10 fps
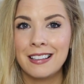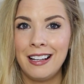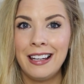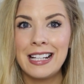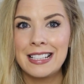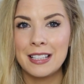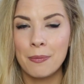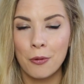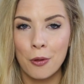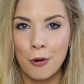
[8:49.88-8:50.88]
at least
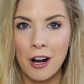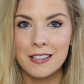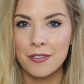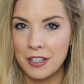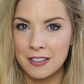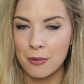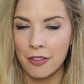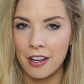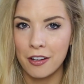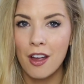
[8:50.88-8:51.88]
double the price of this
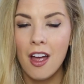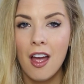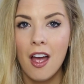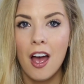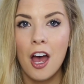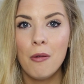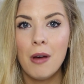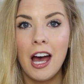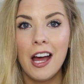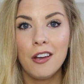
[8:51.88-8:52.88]
one though. And
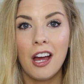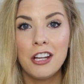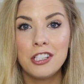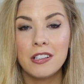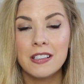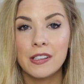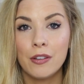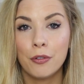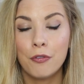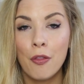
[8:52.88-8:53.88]
as you can see
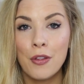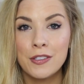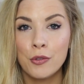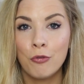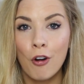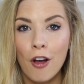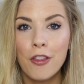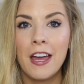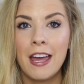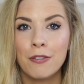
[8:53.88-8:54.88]
on the front, there's a
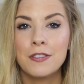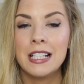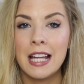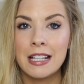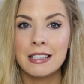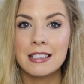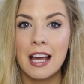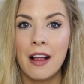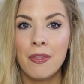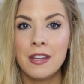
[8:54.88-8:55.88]
rather hefty lens,
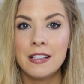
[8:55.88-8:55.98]
and